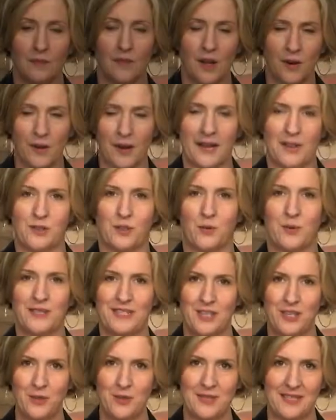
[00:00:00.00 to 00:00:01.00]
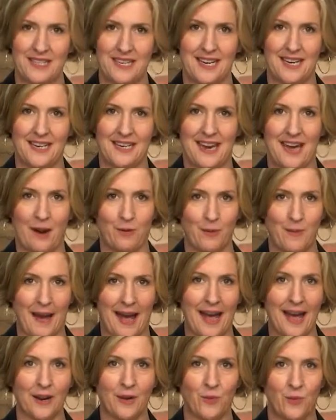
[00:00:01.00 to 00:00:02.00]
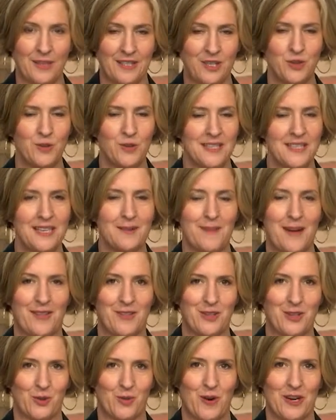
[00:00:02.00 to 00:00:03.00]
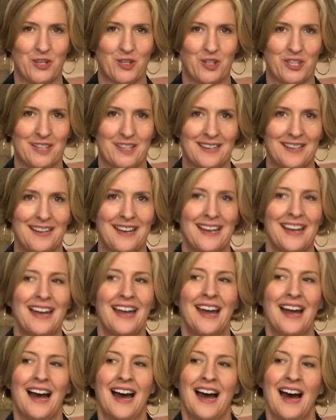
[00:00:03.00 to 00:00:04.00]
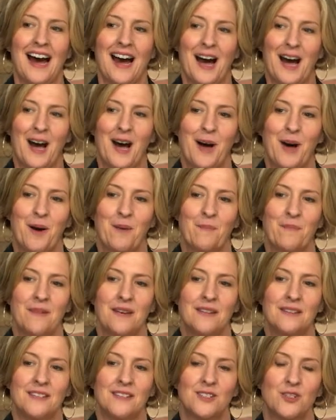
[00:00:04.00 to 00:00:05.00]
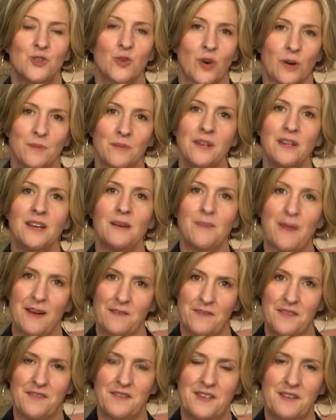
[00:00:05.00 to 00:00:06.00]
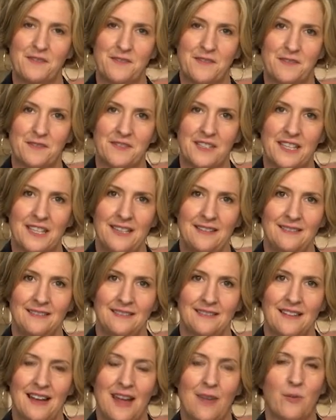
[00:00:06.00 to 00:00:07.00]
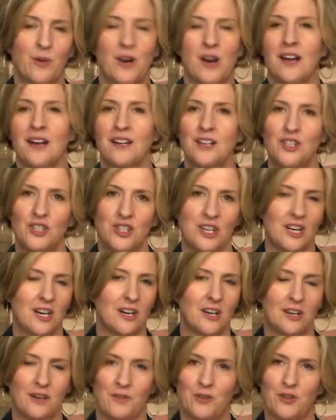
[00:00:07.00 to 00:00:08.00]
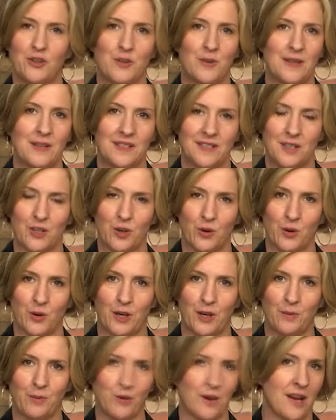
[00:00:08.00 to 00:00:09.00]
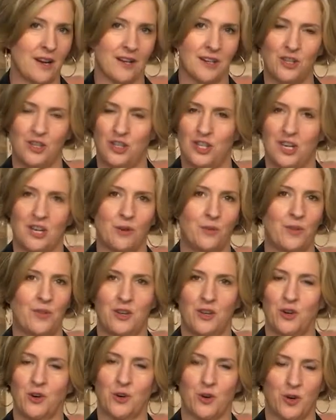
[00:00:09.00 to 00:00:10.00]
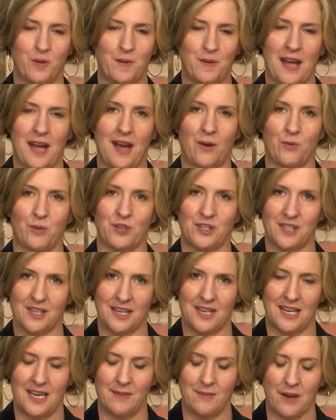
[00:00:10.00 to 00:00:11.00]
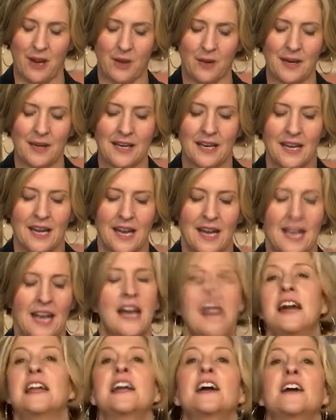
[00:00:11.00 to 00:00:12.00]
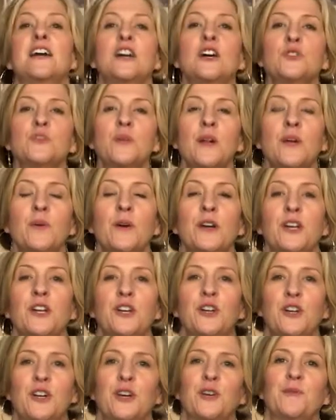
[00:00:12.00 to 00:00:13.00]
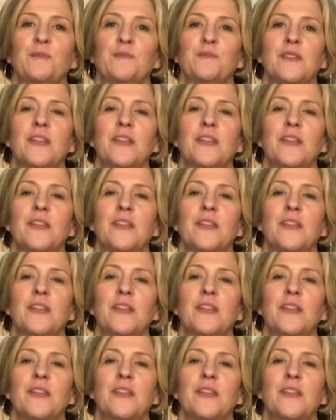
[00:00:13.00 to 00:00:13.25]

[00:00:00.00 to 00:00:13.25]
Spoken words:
Okay, so what's interesting, now we're back. What's interesting about this question is it's normally about 50-50. And we're not going to share, if you're doing this in a group, we're not going to share within your group yet. We're just going to keep going. Now, here's what I want you to do.